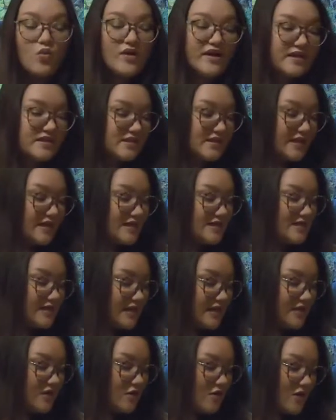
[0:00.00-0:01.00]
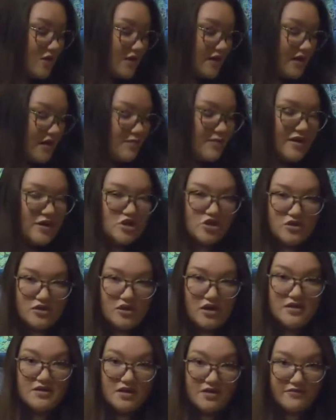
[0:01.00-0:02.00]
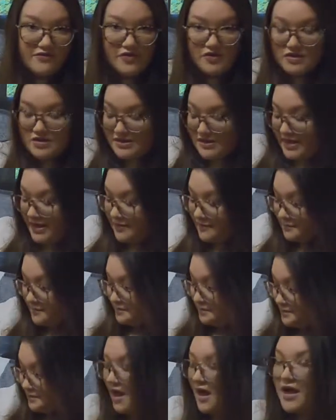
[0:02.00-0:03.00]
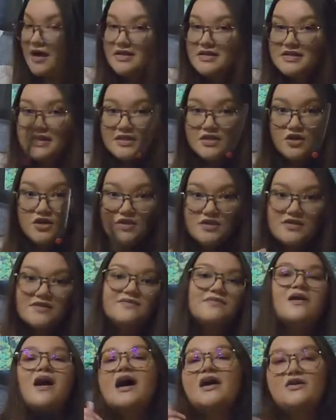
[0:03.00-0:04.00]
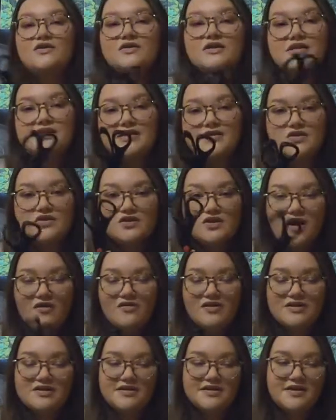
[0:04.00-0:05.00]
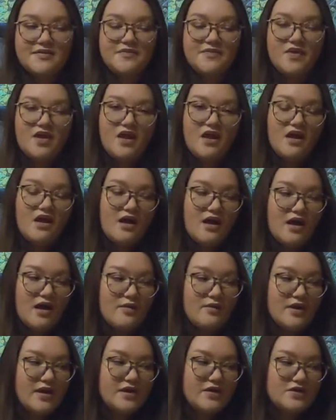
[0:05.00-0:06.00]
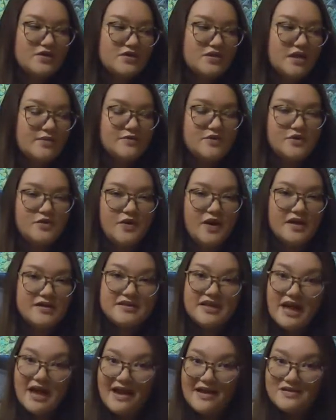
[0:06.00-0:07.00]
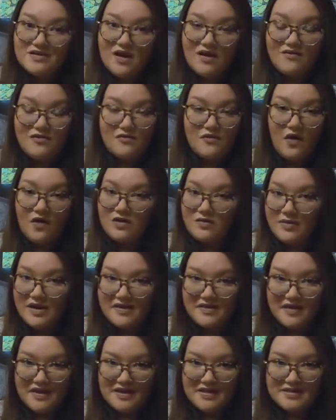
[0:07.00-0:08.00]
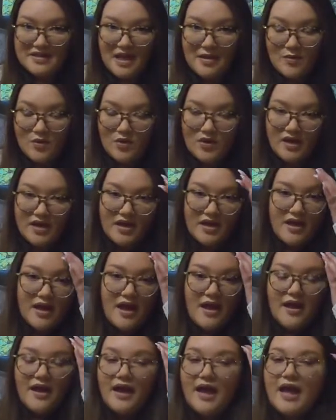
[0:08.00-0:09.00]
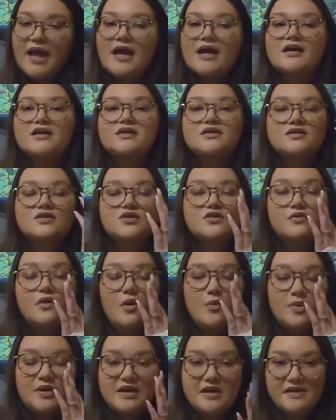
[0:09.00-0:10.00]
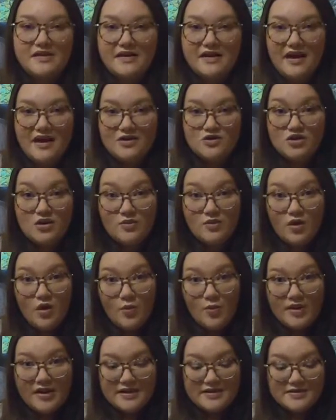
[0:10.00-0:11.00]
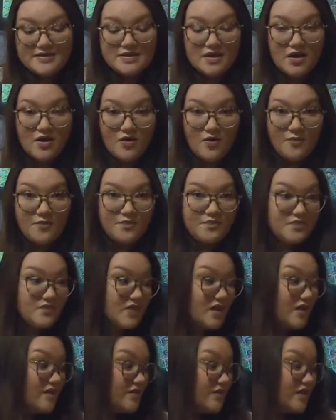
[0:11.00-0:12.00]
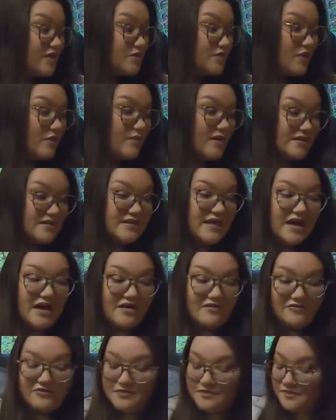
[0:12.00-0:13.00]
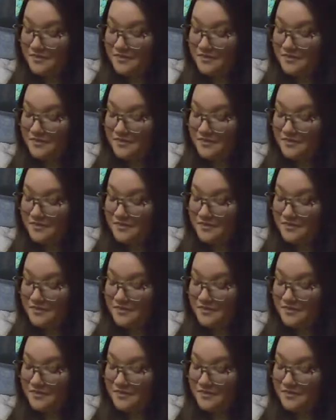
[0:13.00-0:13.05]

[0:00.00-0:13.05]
we could stick a sticky note on it and make sure it got done first thing. Scissors. I used the scissors, obviously. I used them to cut tags off of all of my things that morning and to open anything I had trouble opening, so these were a must-have.